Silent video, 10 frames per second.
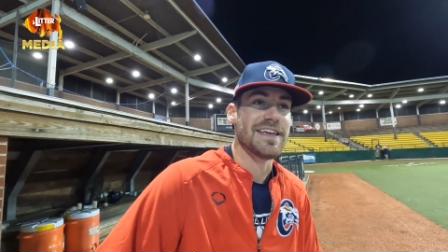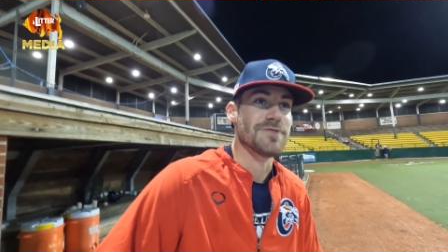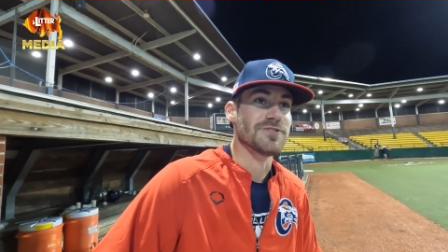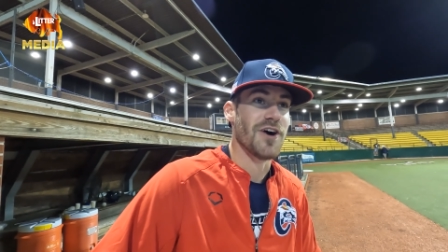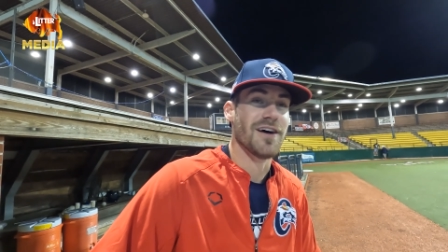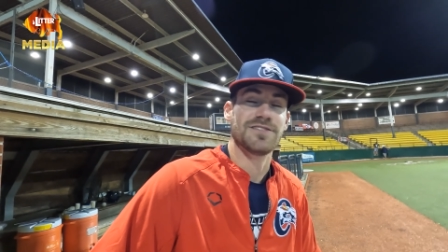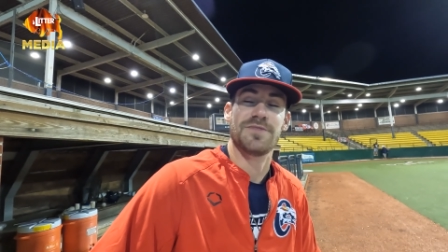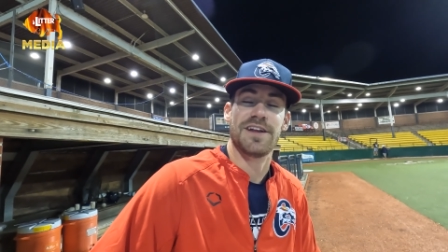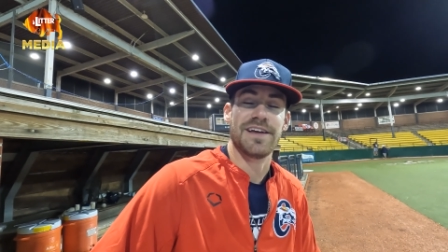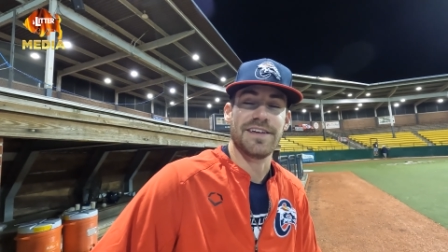He was awesome
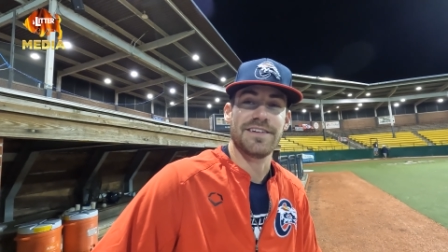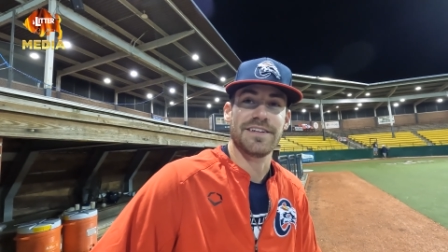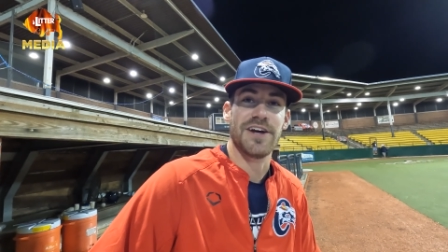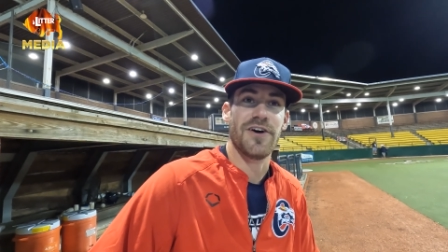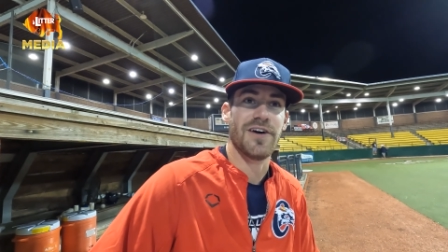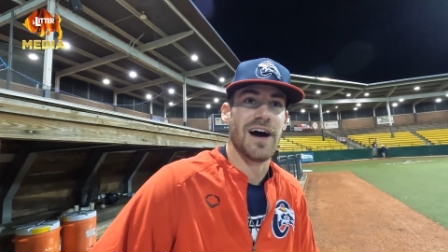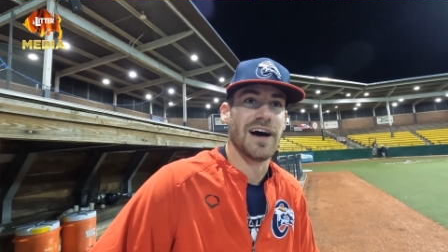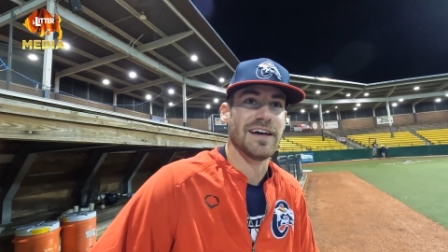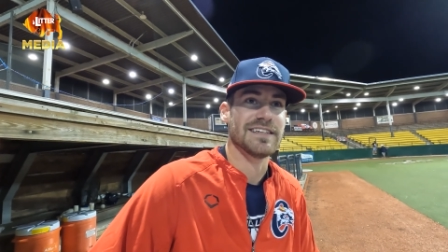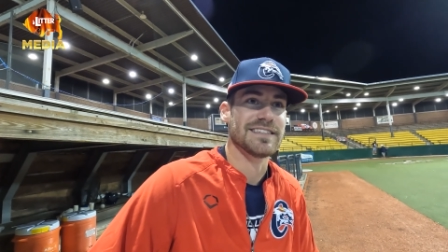tonight. You know,
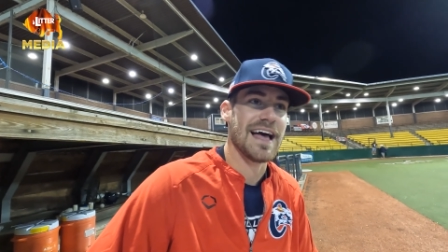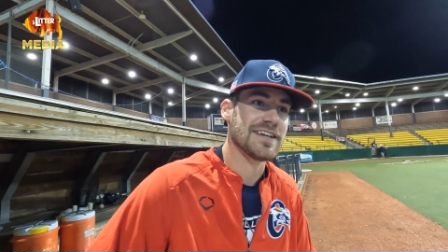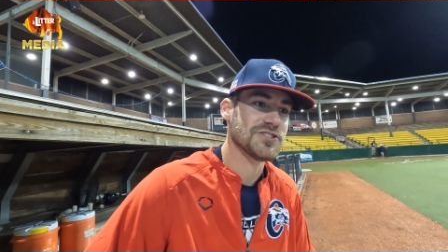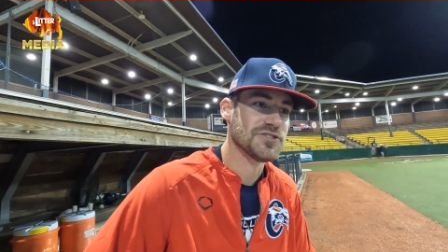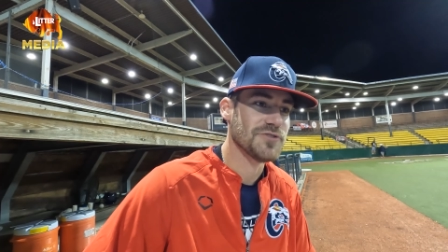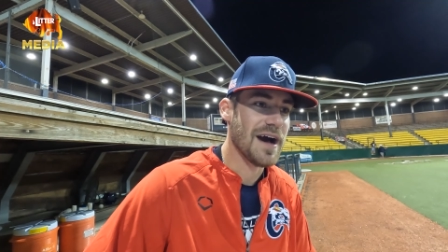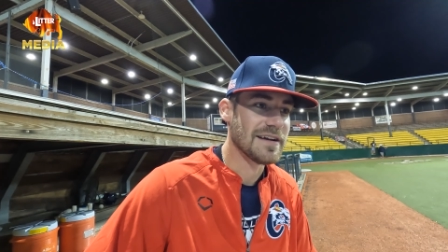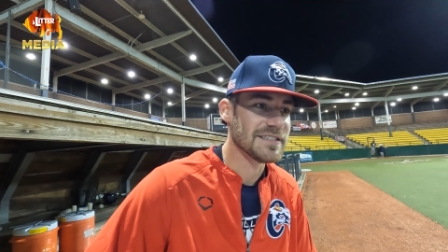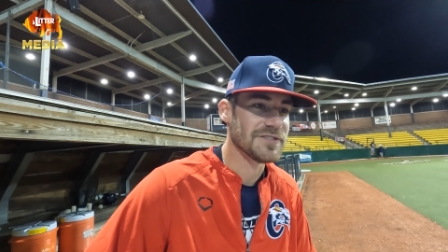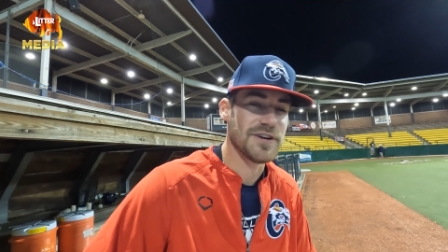uh, his last two
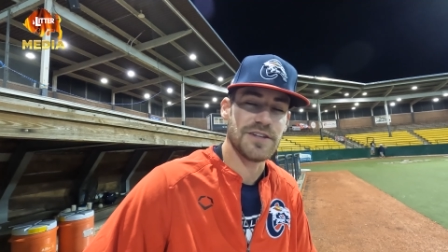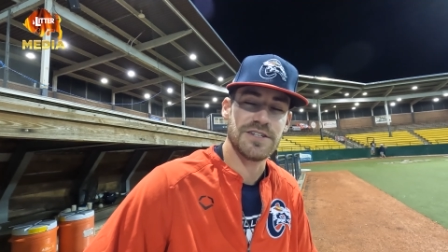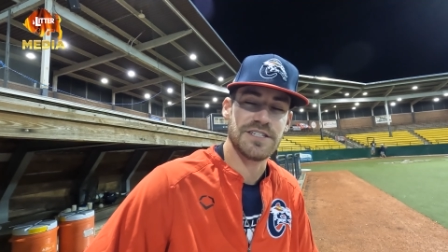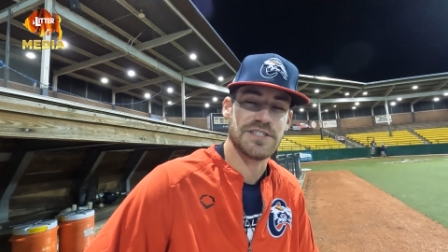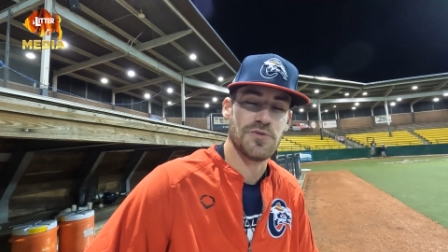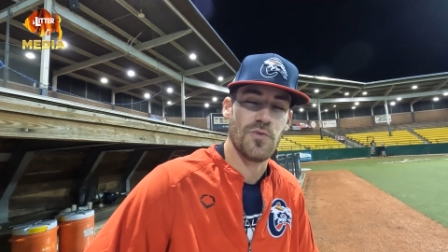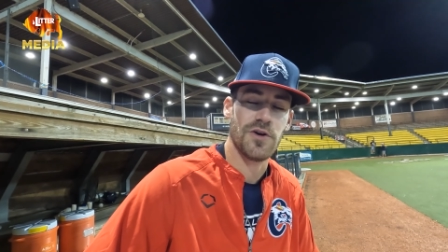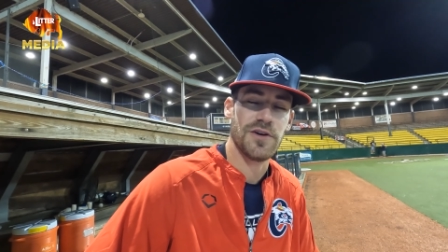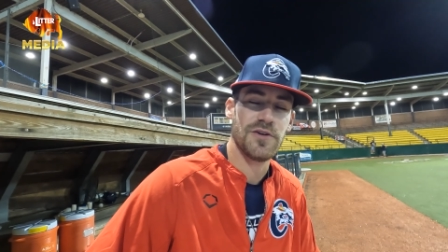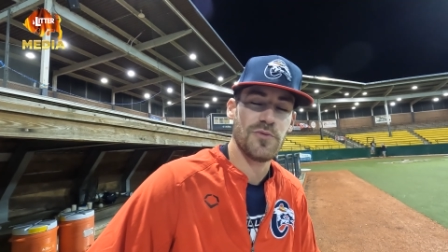outings in the regular season
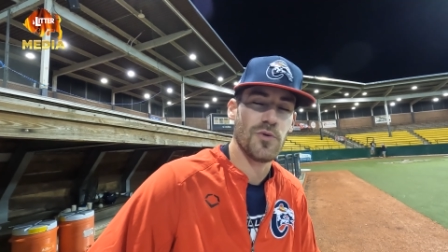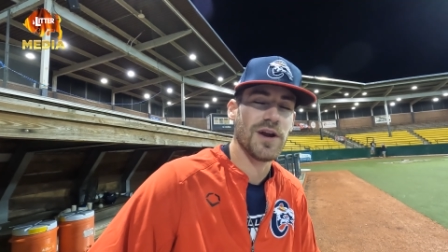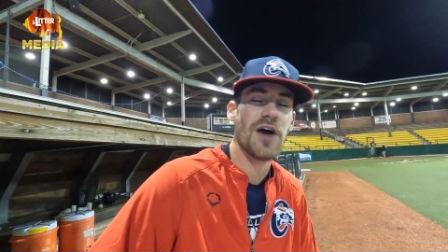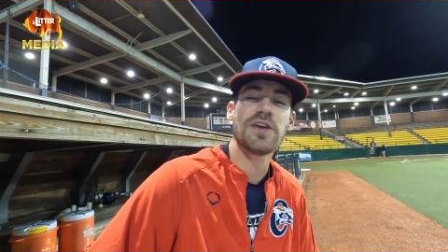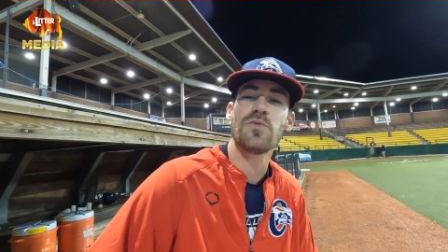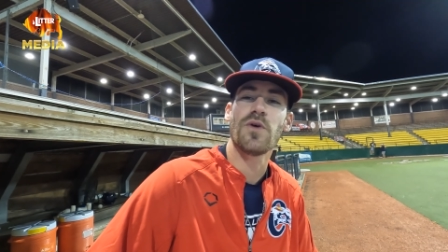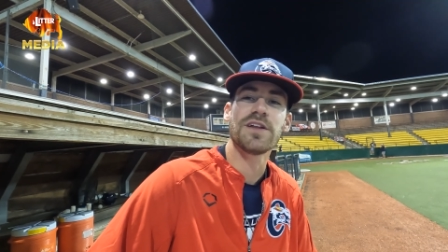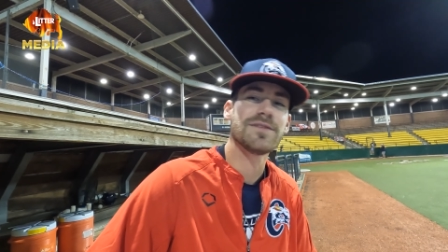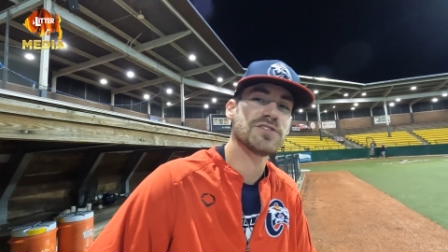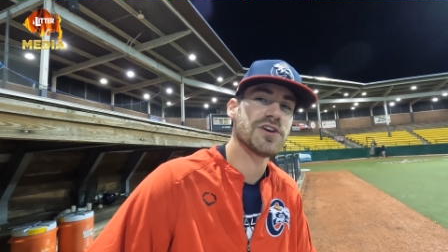weren't weren't how he
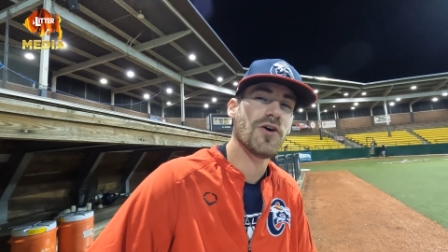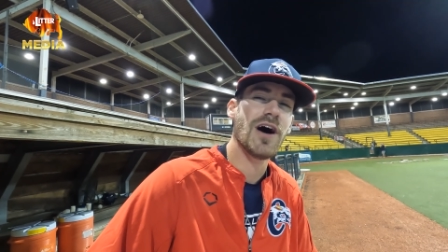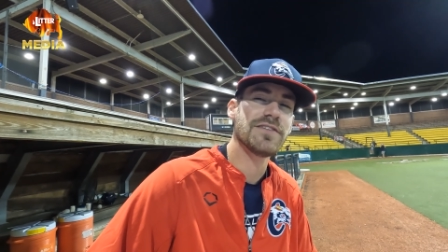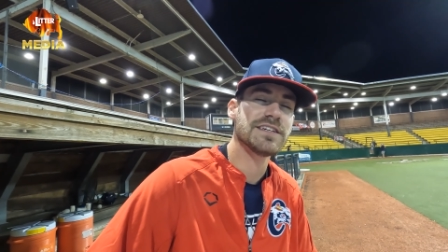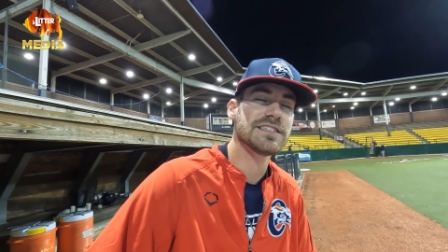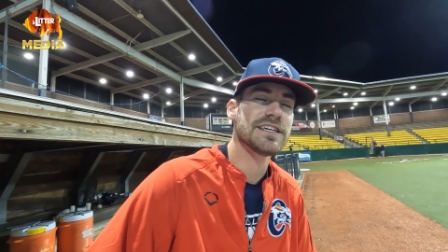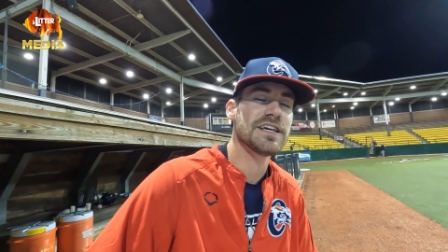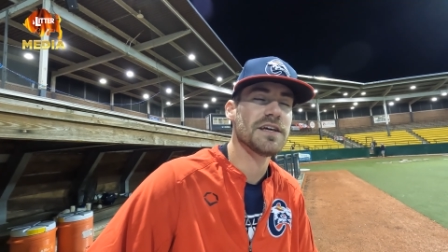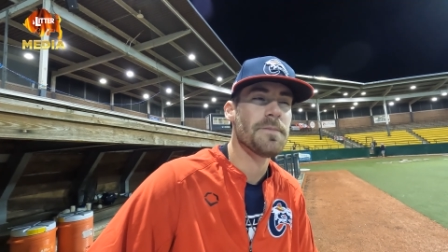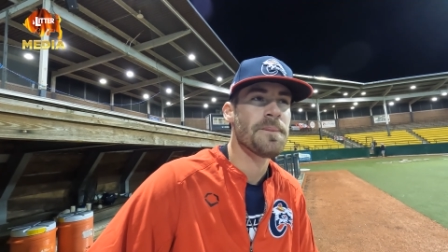wanted them to go, obviously